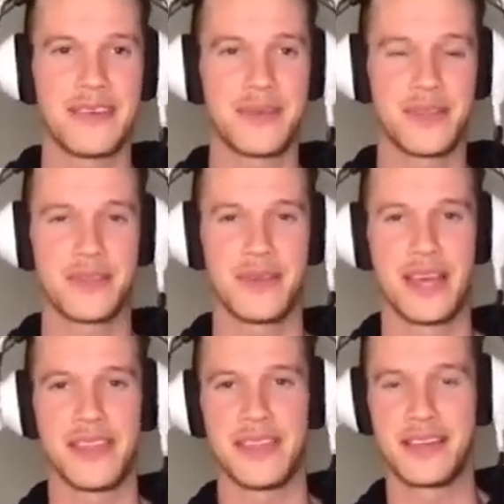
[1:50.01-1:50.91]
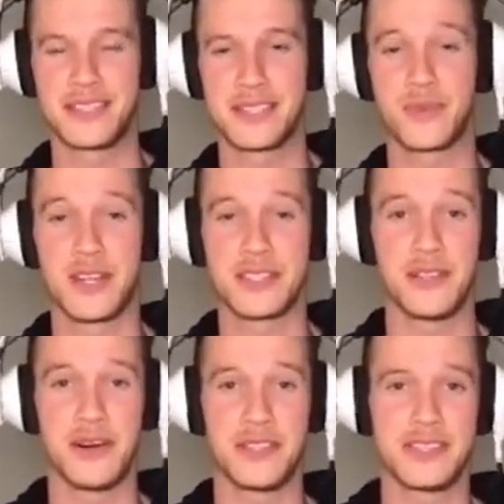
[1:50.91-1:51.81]
I'm gonna throw it out there. They're gonna surprise a
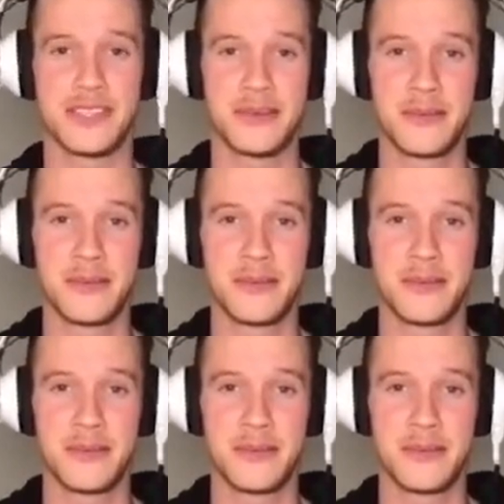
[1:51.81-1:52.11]
lot this year.